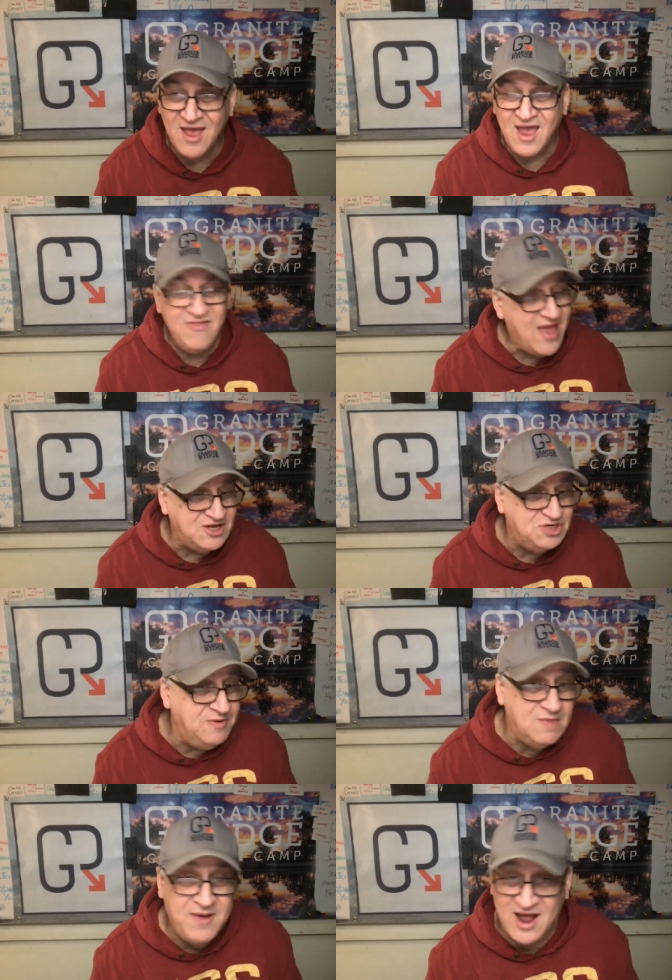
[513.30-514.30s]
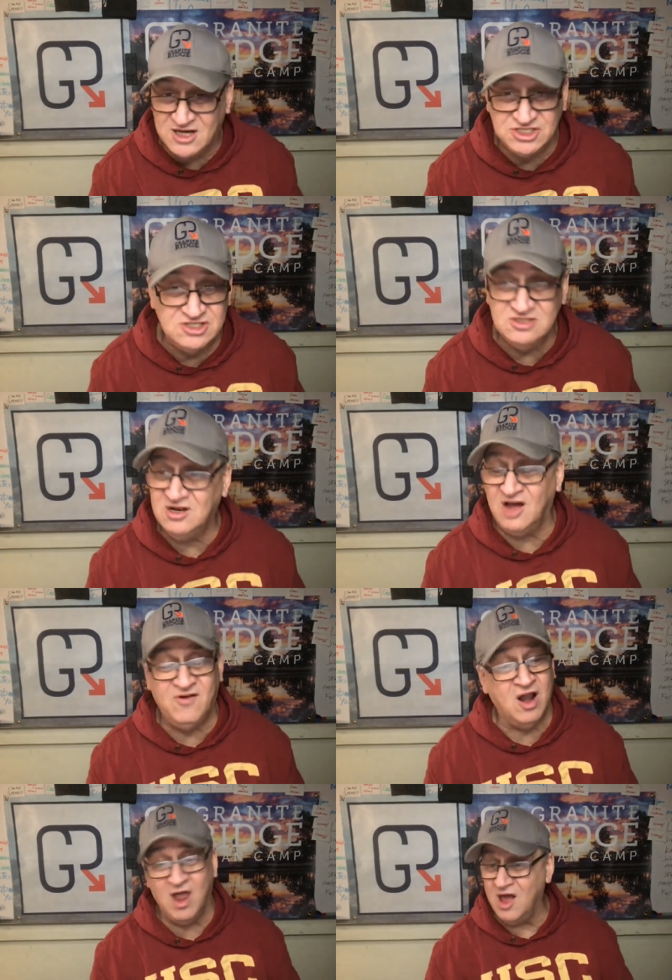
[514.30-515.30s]
And that should be the passion of
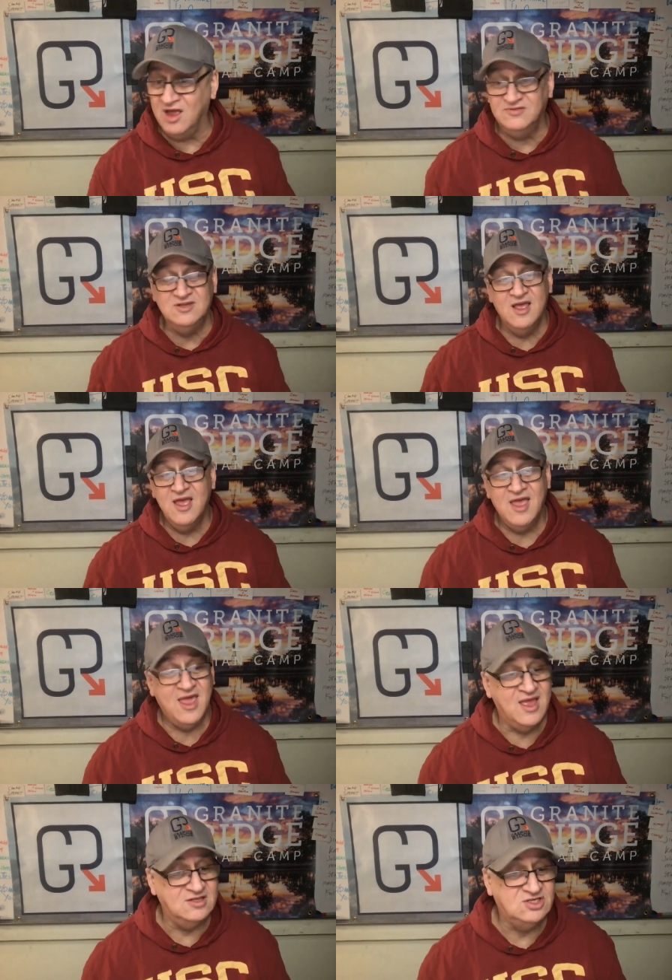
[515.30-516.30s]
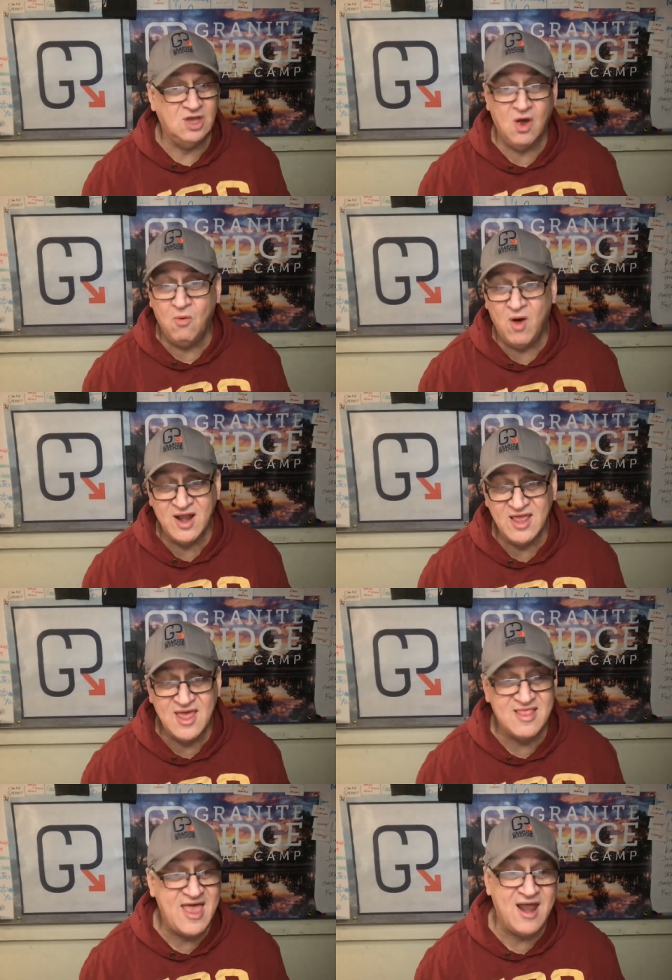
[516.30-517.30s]
our lives. And so I wanted to
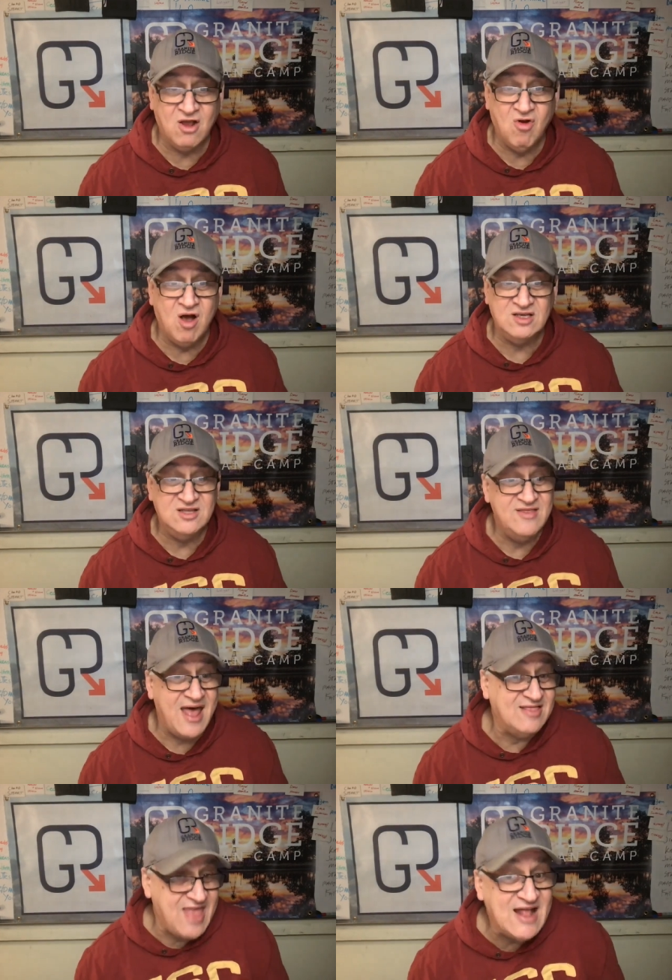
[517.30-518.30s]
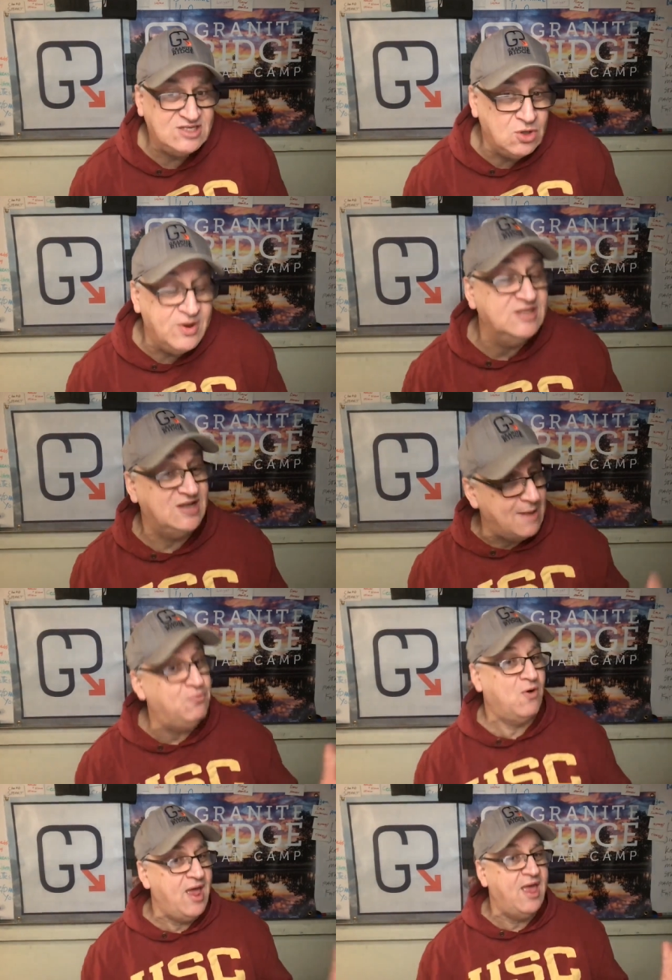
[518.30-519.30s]
get that across. And that that's the reason I
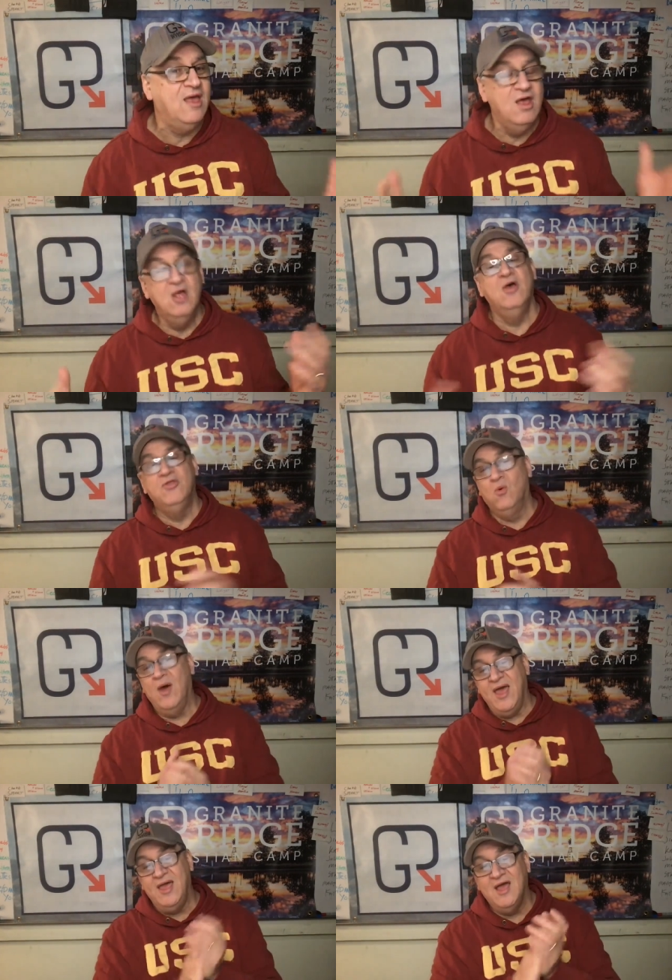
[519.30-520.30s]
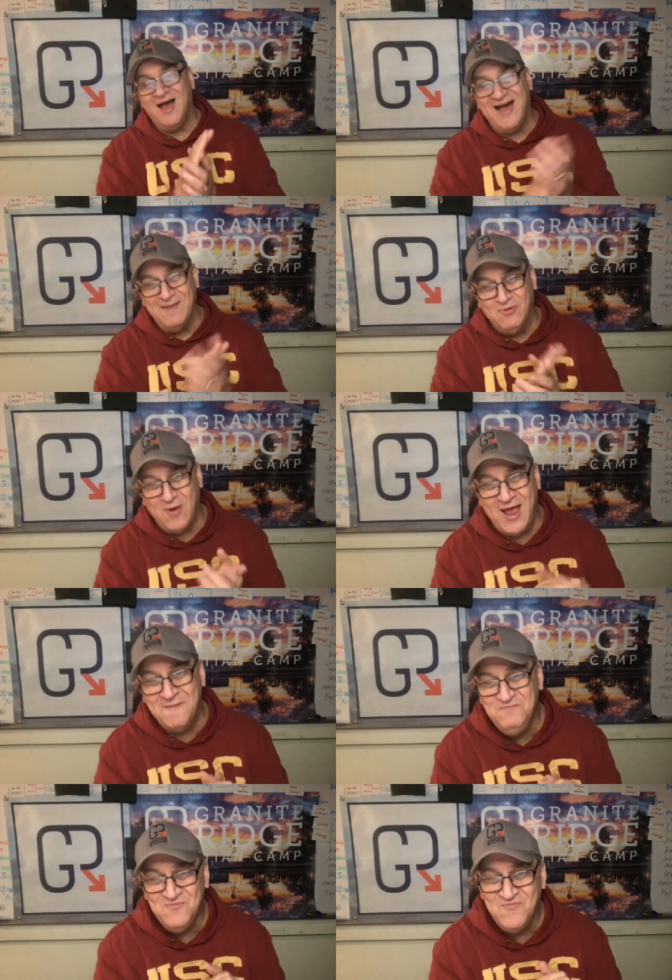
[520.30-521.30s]
pray the way I pray.
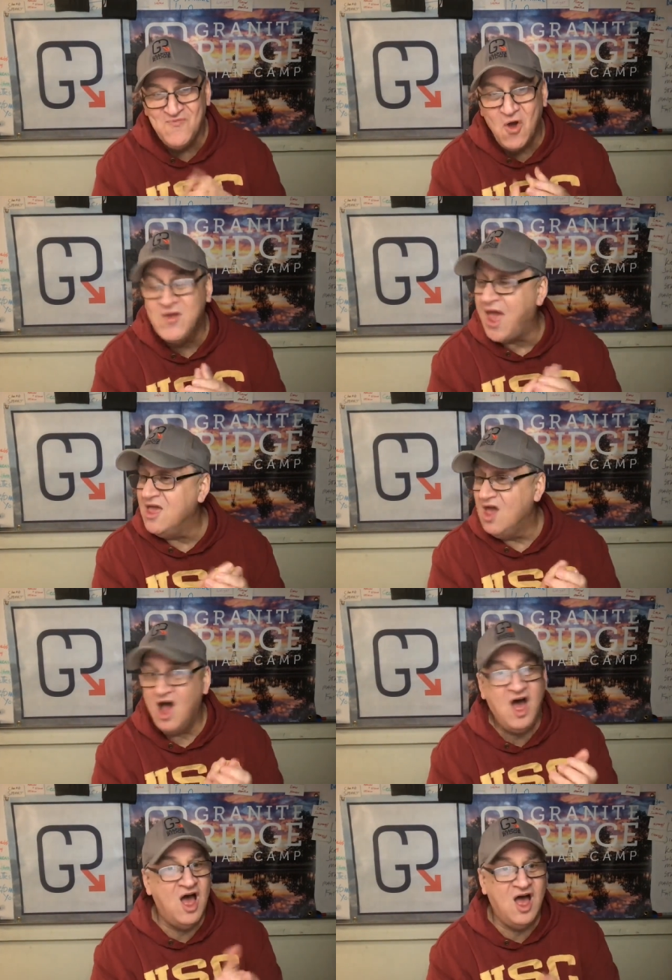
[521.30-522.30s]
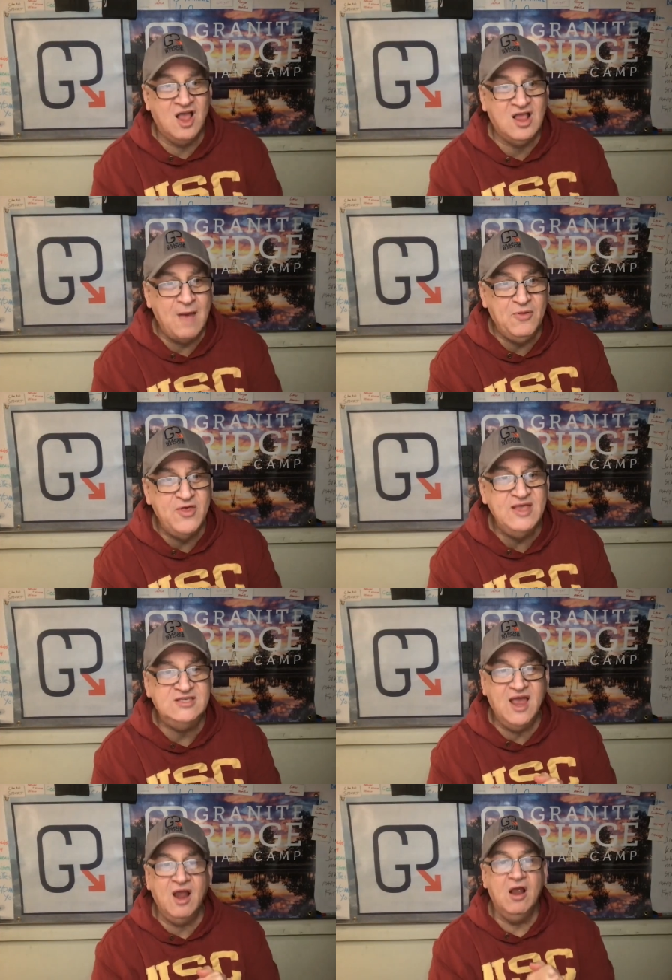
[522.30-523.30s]
Okay, a uh, couple
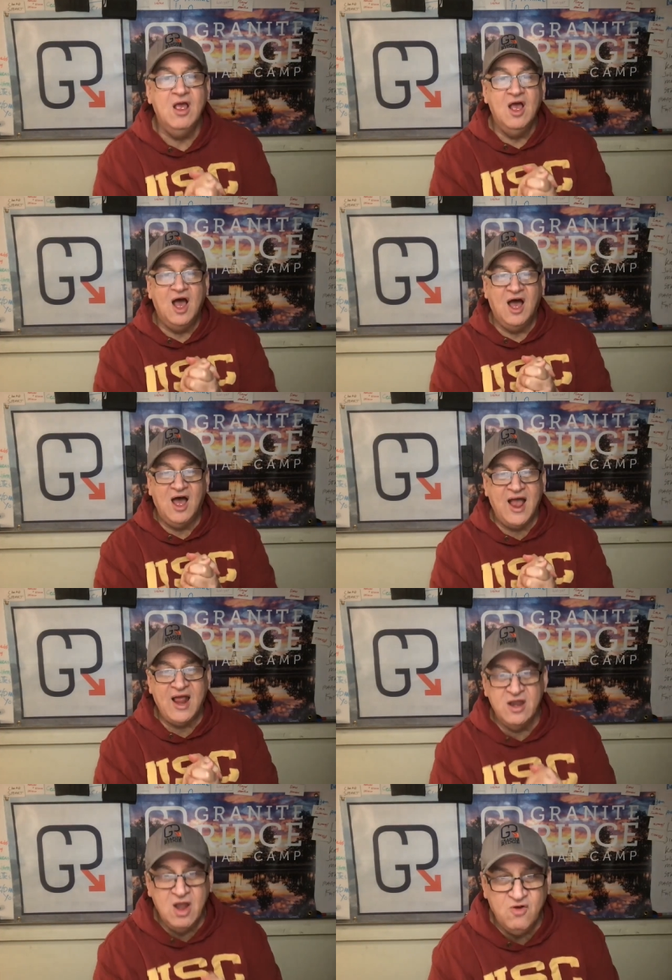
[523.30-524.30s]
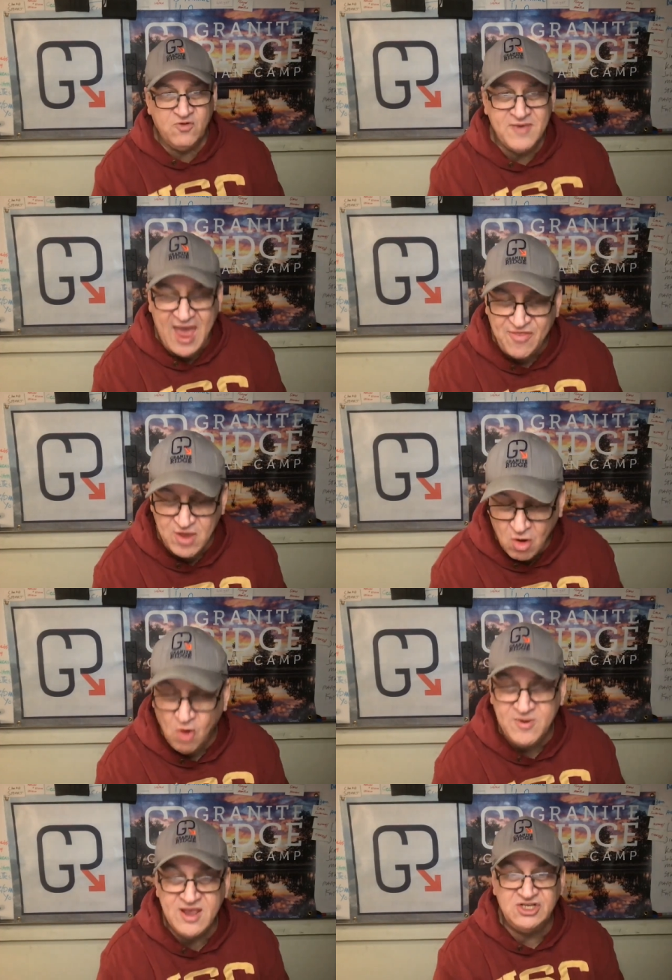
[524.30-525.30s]
things here. Uh, I got a note from Kathy
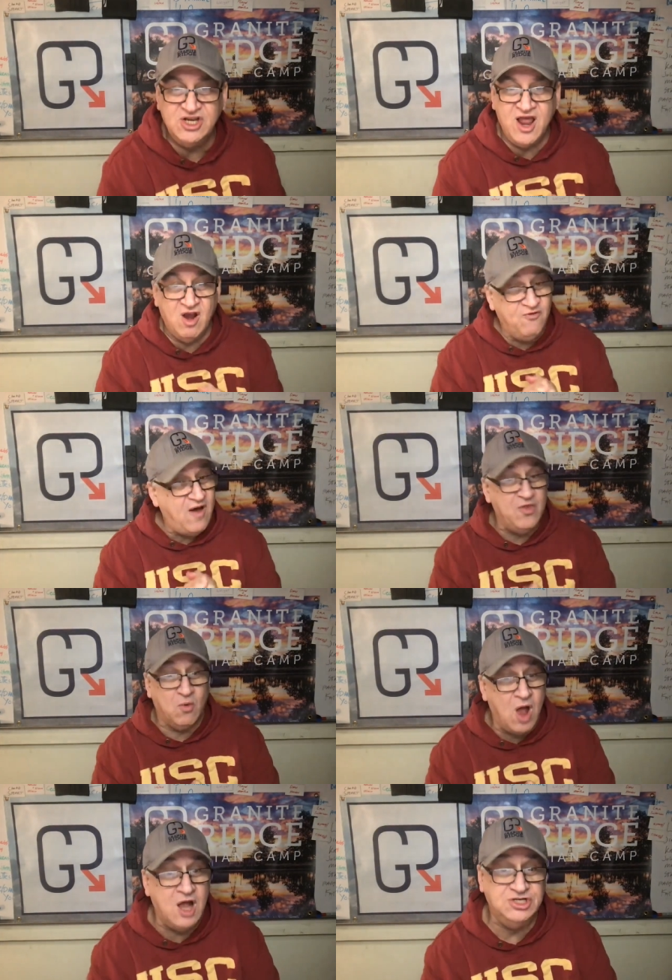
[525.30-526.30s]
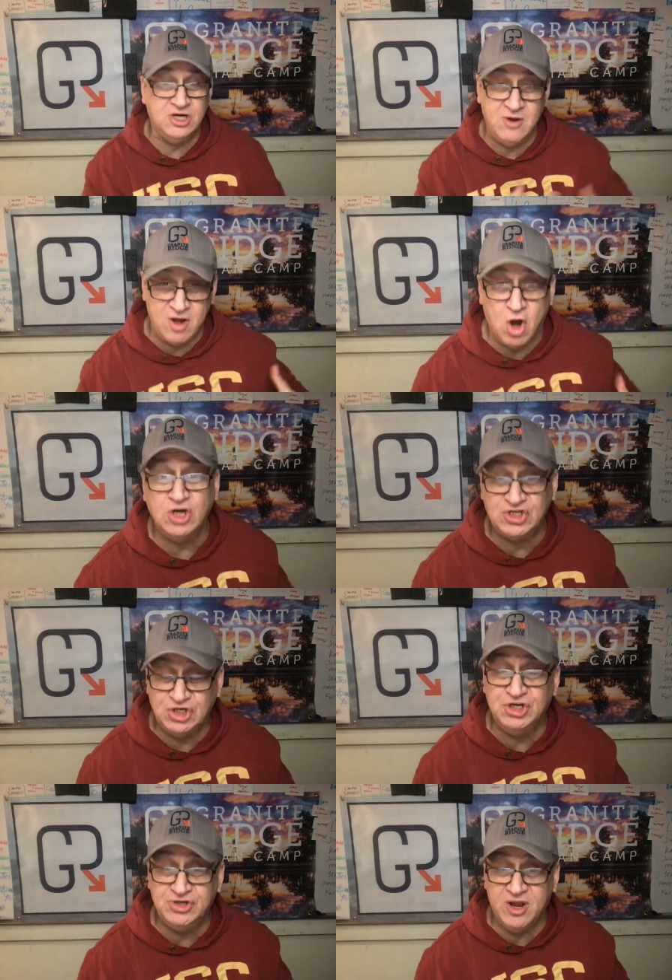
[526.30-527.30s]
Coleman yesterday. Her father Roger had heart
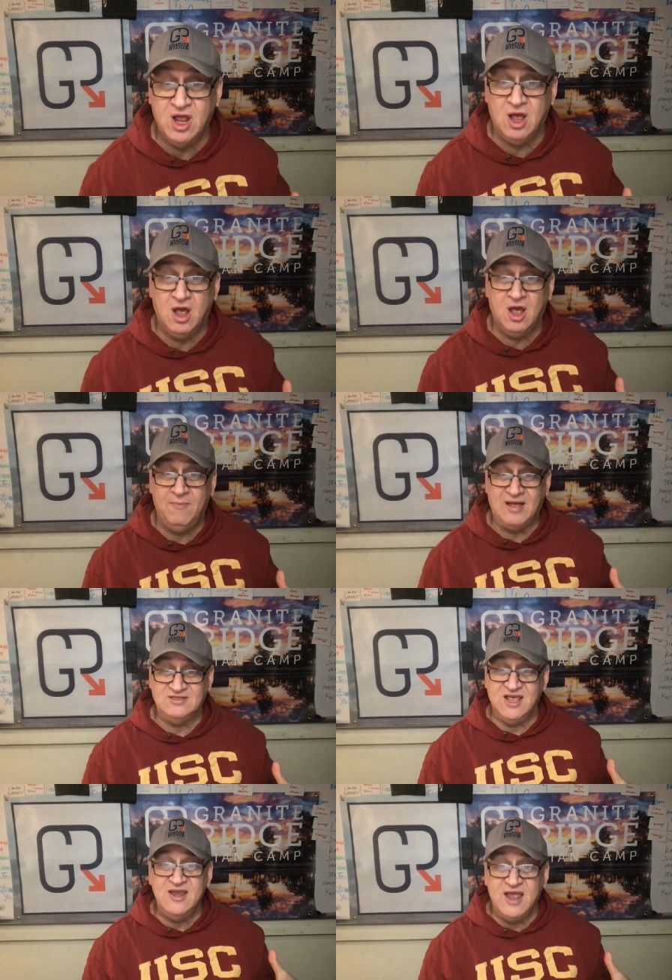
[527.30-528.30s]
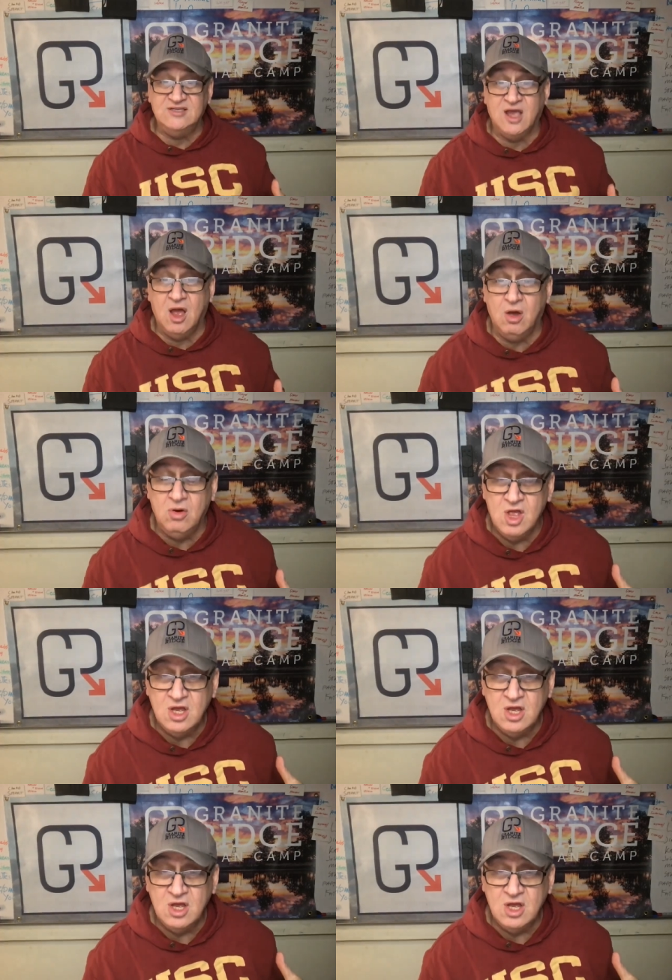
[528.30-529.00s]
surgery uh, about 10 days ago,